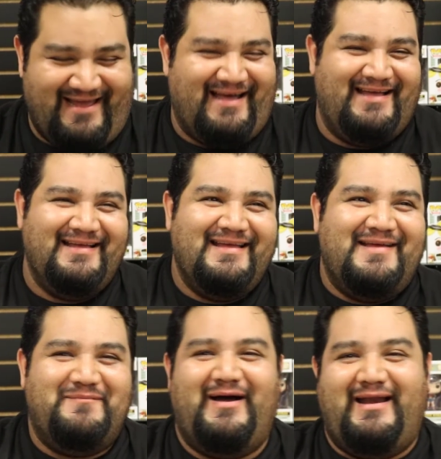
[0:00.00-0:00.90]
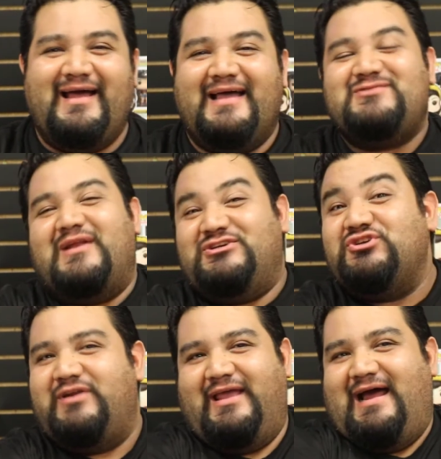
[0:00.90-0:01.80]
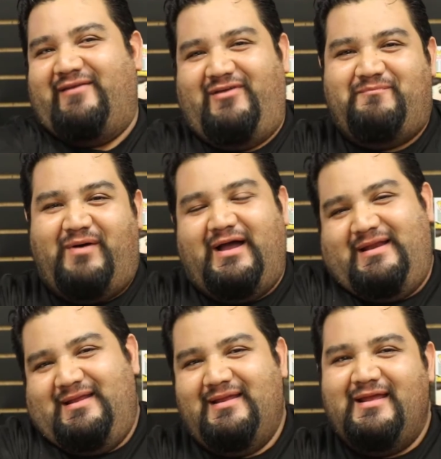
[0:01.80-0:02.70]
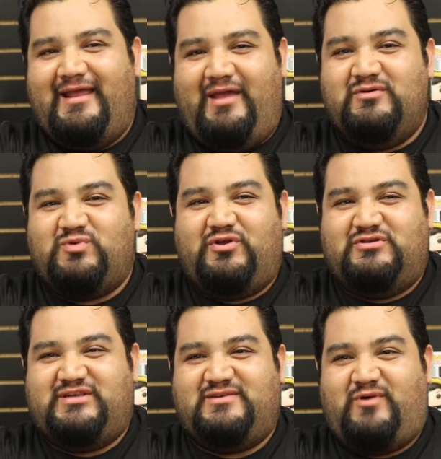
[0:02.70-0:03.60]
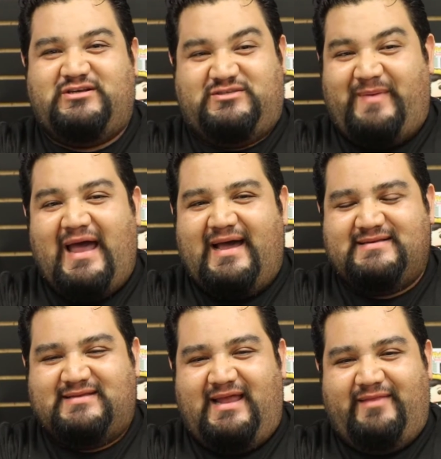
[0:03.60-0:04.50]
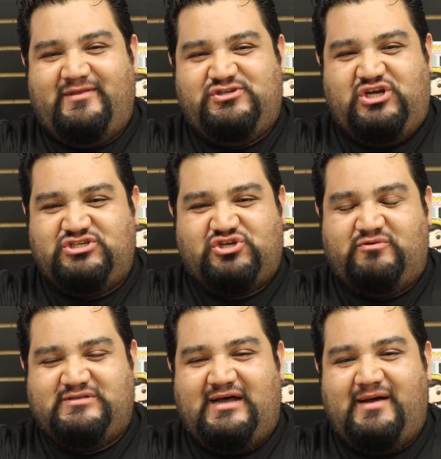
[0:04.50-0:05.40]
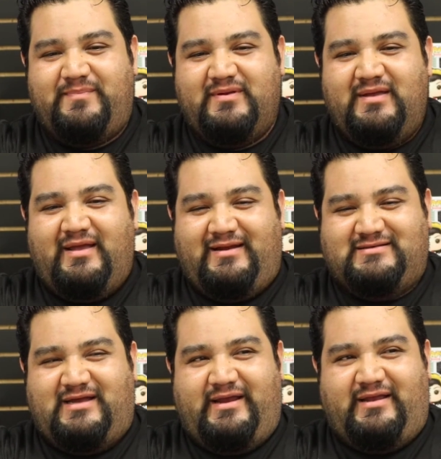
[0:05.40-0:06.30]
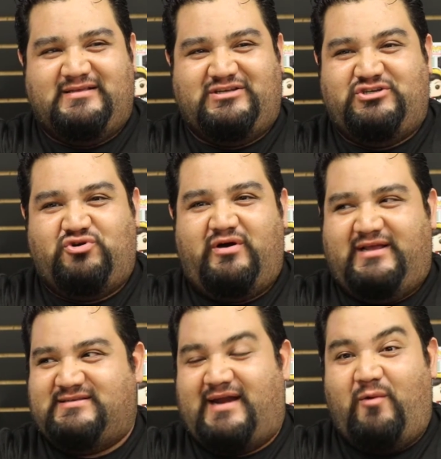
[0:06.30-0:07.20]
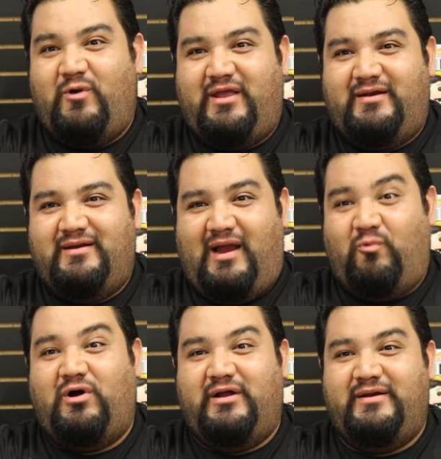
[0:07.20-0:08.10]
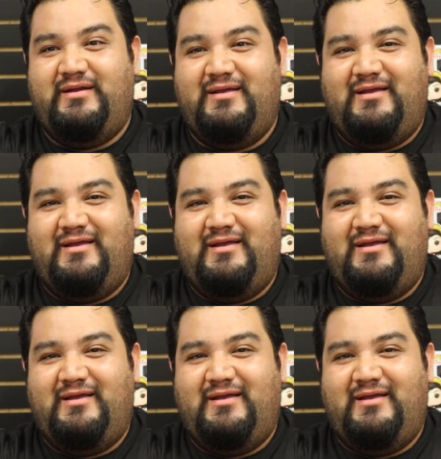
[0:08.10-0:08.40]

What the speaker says: Yeah. But that's what I should get out of it. But it was one of those things where I just passed, and the judge shows up, and he's like, "Is it a draw?" And I said, "I won."